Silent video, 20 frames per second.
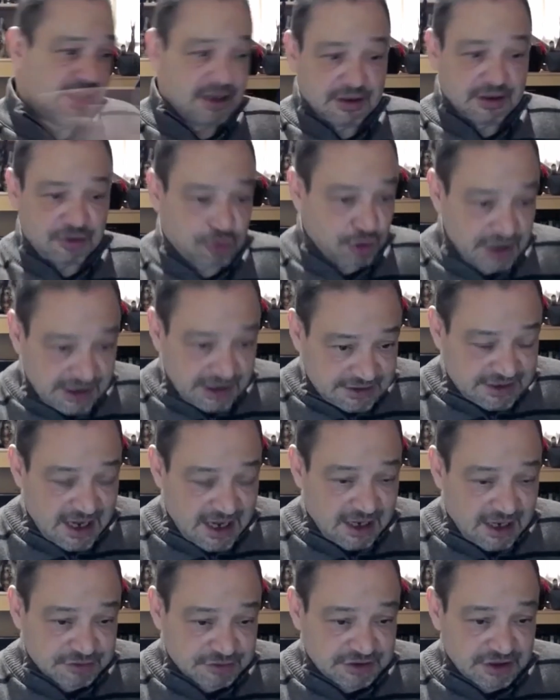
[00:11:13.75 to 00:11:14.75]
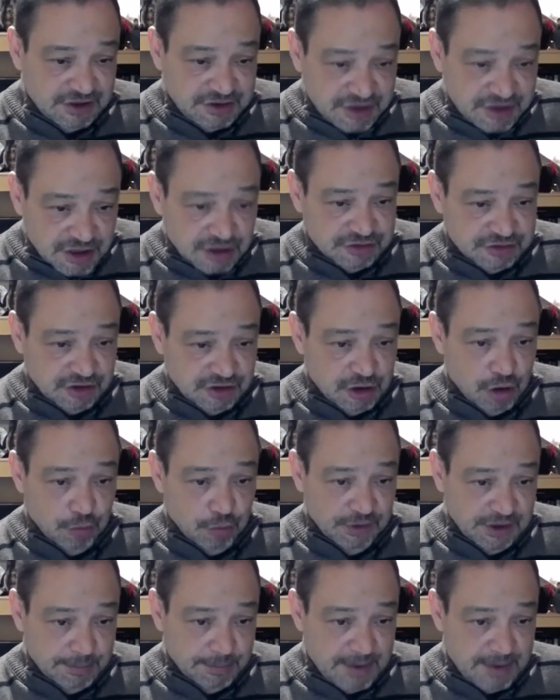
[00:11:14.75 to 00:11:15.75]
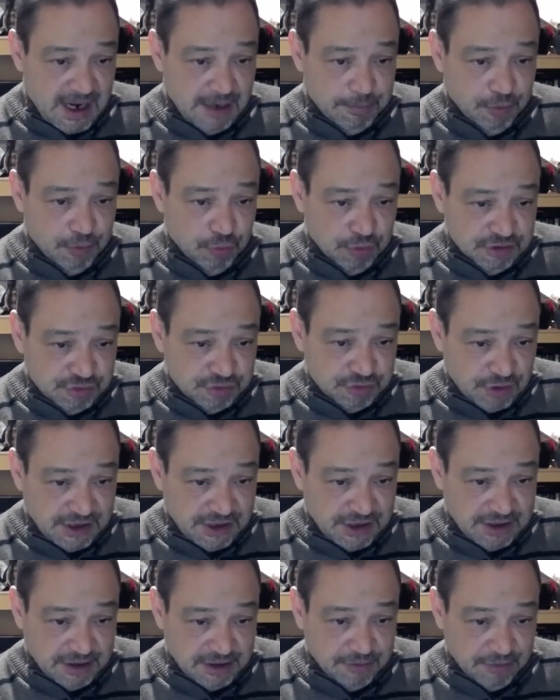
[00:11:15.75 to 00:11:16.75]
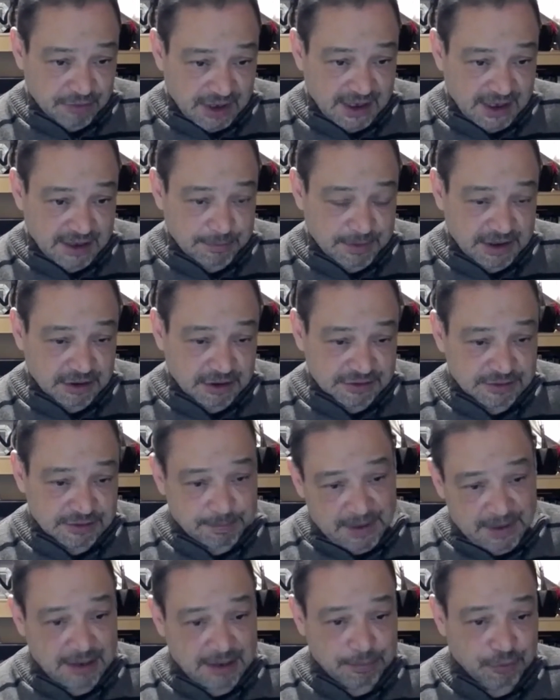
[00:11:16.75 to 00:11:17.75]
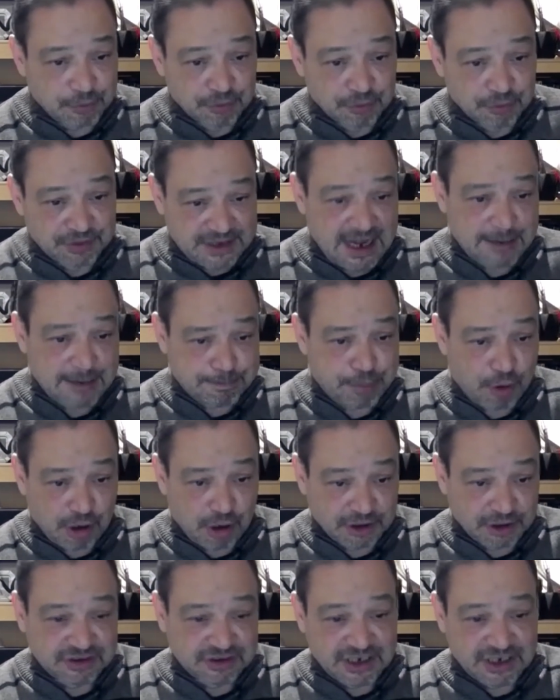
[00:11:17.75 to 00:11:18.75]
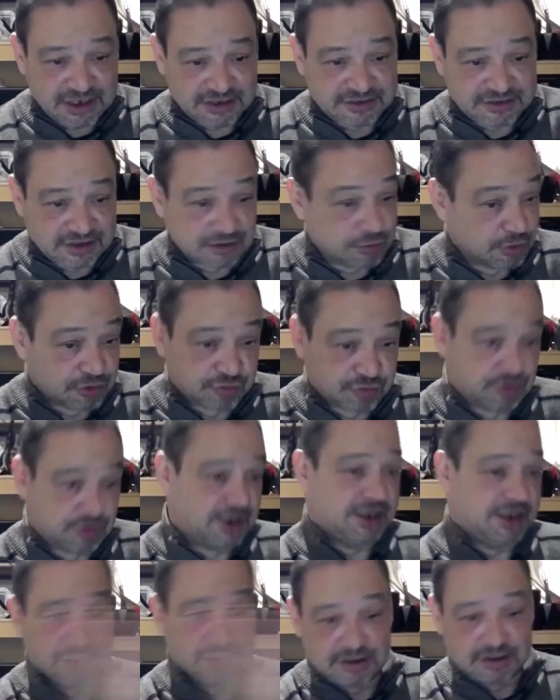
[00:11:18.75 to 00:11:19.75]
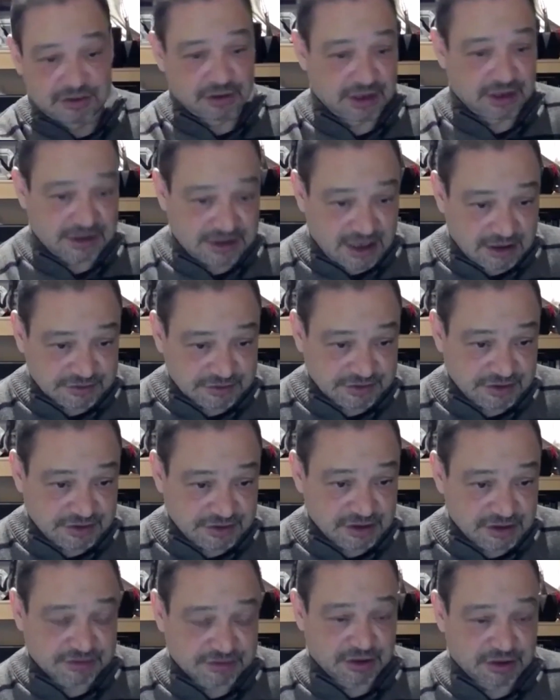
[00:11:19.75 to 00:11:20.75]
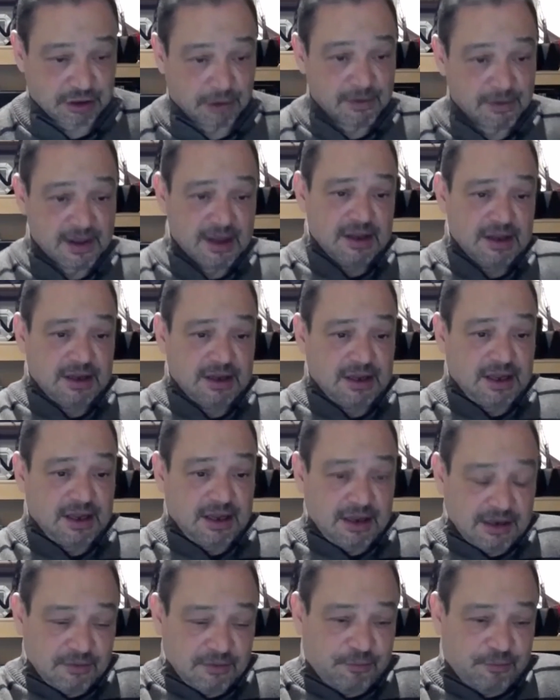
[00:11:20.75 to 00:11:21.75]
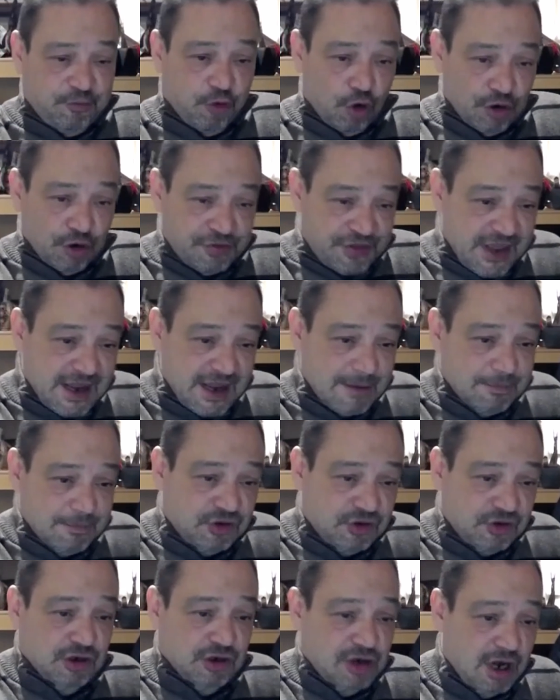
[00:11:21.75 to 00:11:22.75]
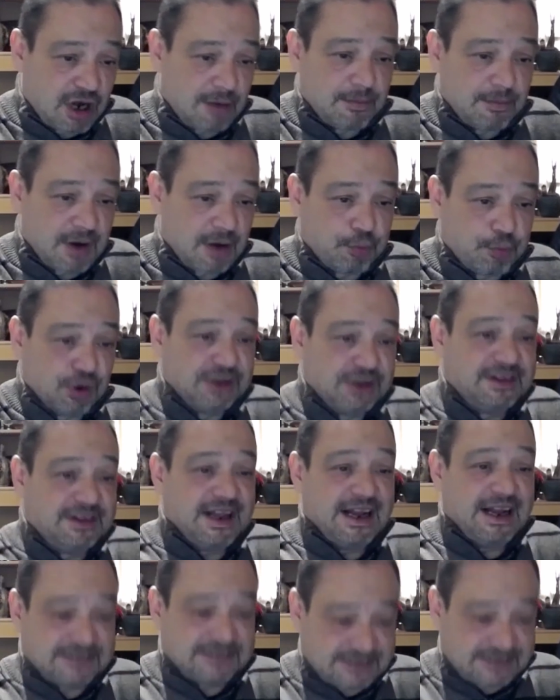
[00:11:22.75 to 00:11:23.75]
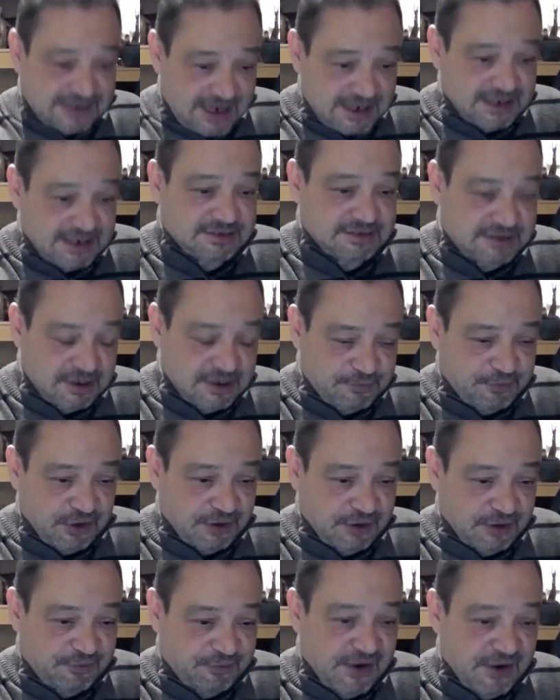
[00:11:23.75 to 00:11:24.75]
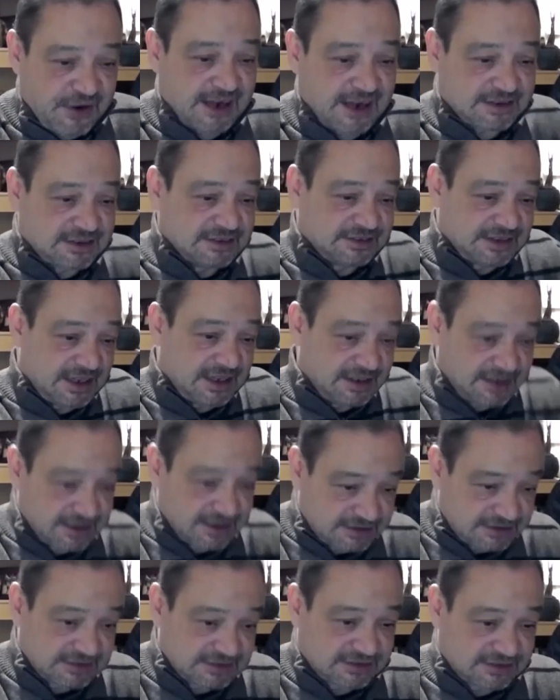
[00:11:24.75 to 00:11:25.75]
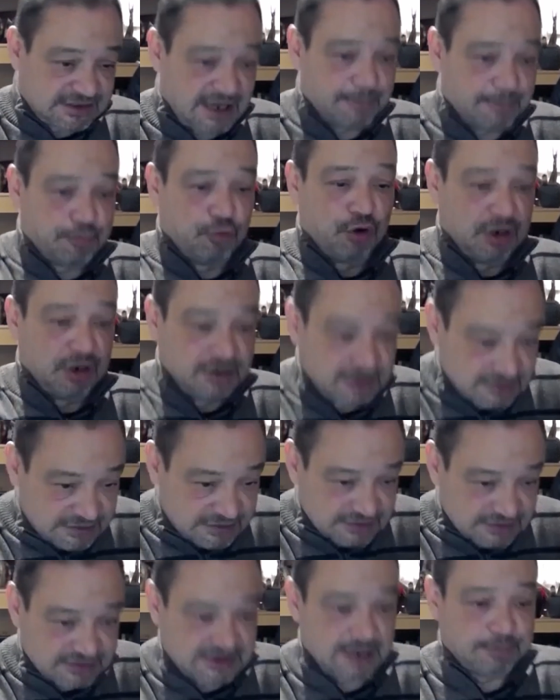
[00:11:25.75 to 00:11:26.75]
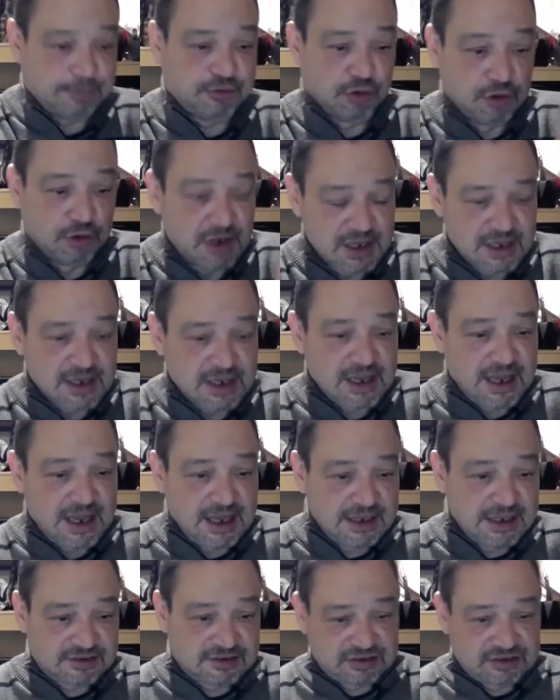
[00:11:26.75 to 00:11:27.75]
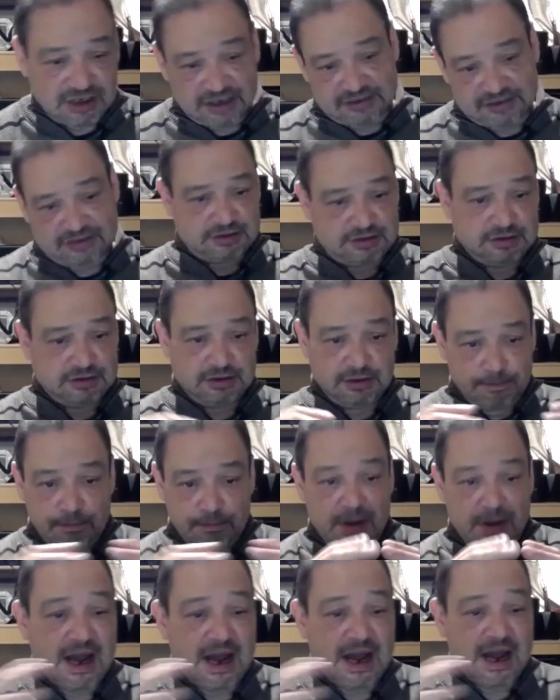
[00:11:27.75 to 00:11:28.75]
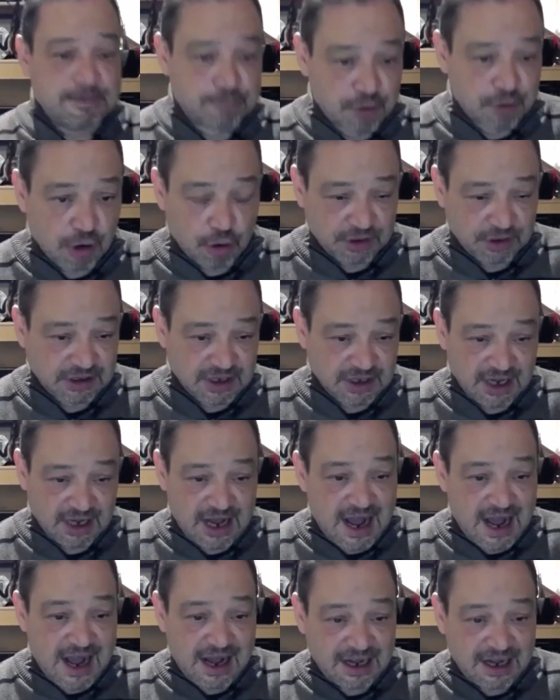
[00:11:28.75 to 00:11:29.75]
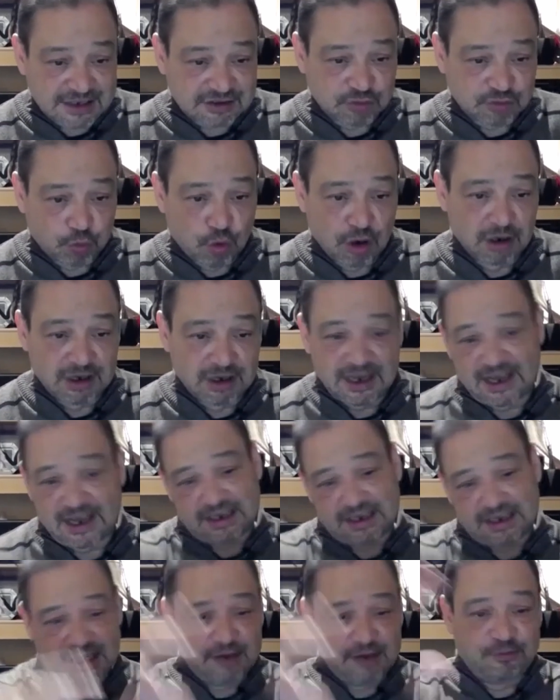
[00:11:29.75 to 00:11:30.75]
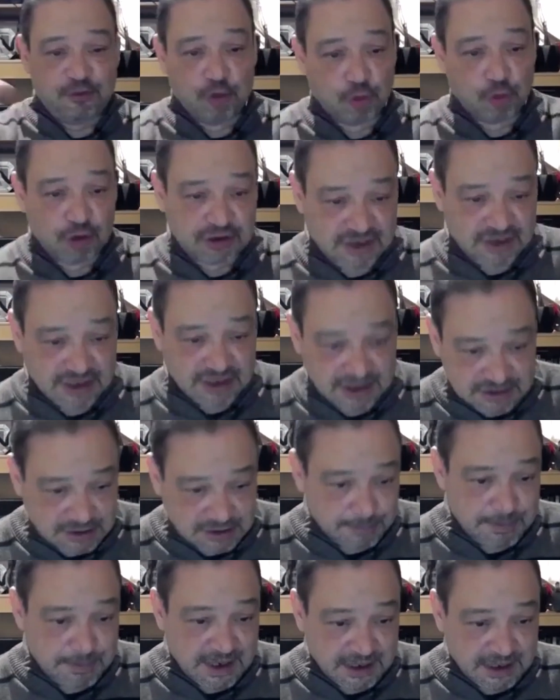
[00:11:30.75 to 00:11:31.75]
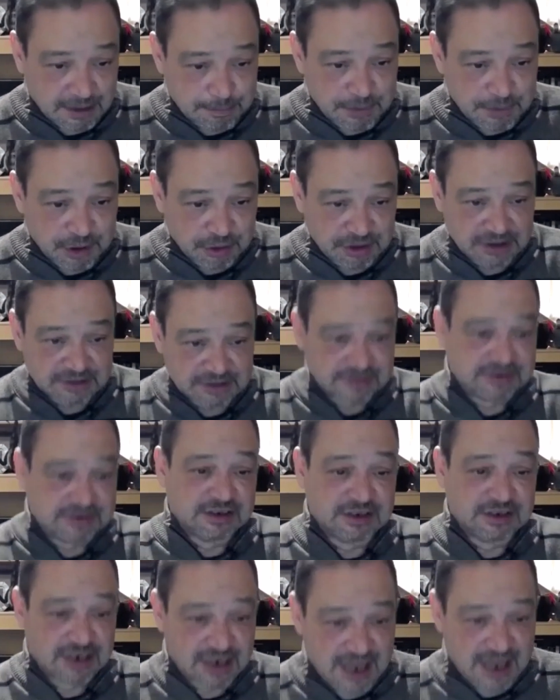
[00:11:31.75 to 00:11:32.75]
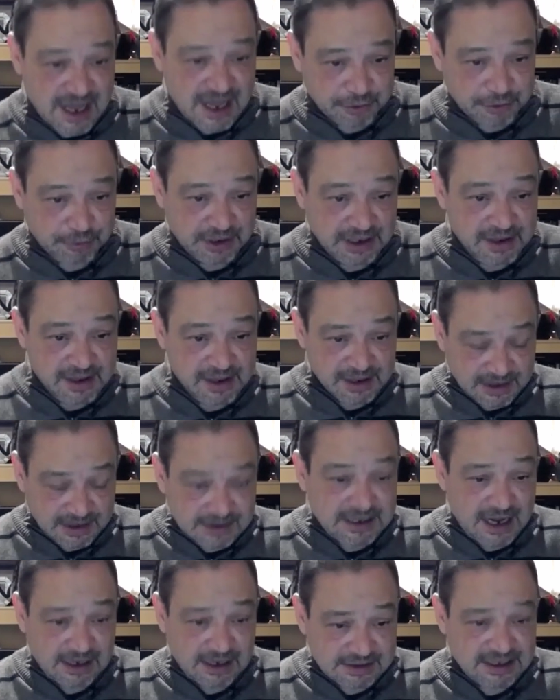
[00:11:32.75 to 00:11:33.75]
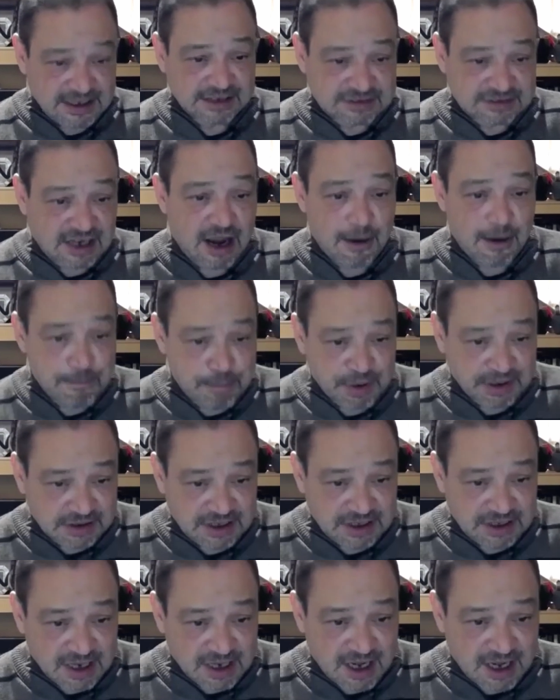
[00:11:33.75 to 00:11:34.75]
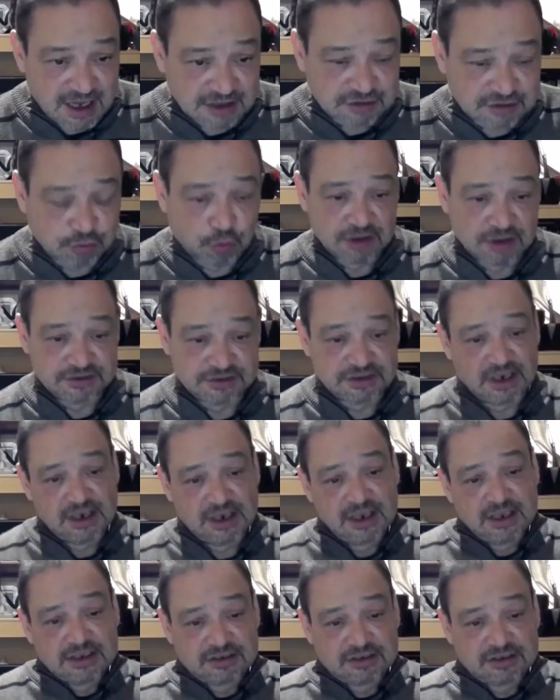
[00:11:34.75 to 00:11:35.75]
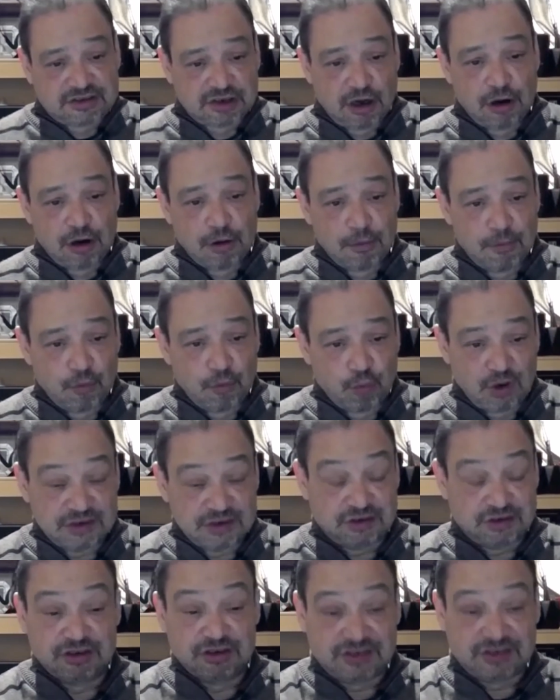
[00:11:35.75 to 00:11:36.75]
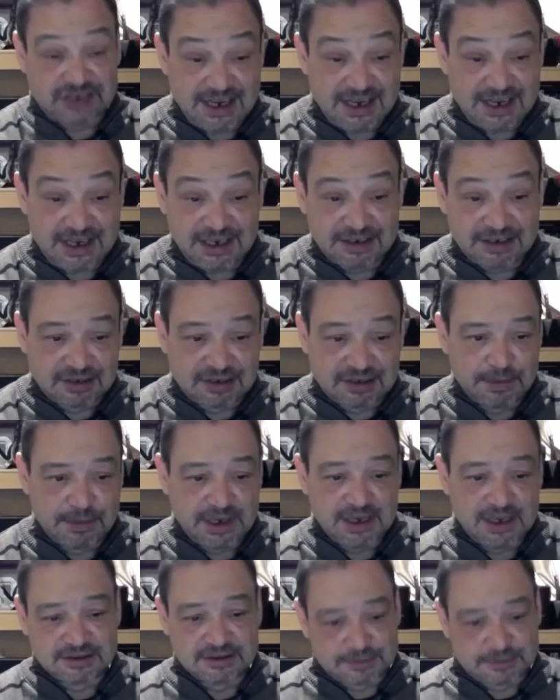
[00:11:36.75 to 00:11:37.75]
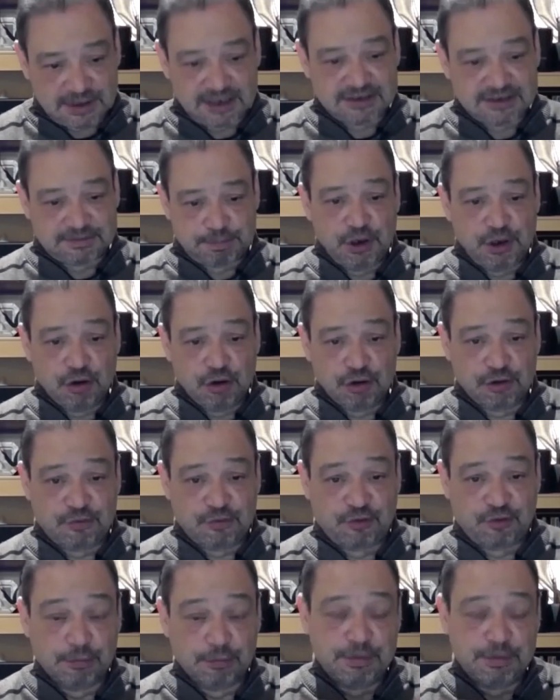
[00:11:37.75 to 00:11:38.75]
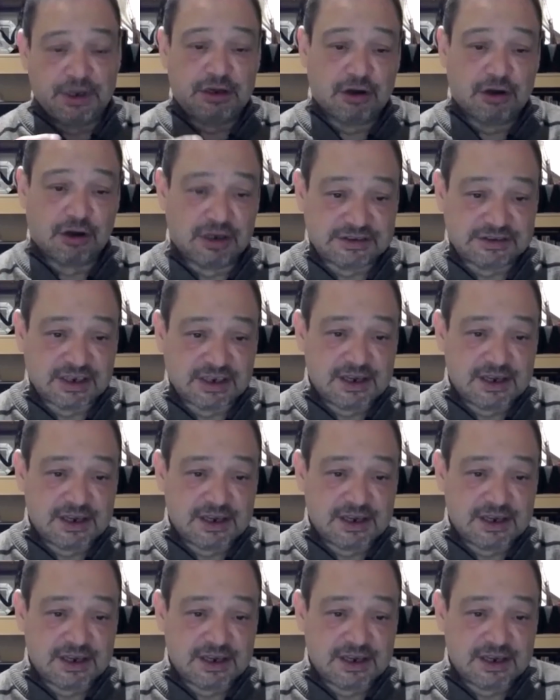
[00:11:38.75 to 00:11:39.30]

3,000 years ago when the Bible was written, right? Because the Bible, that part, Genesis, was written 3,000 years ago. For them to come up with that scientific fact to say this is step 1, this is step 2, is just mind blowing. The odds were like if you were to hit the Mega Millions in the lottery. That's how big the odds was. So what you're saying to me is beautiful, because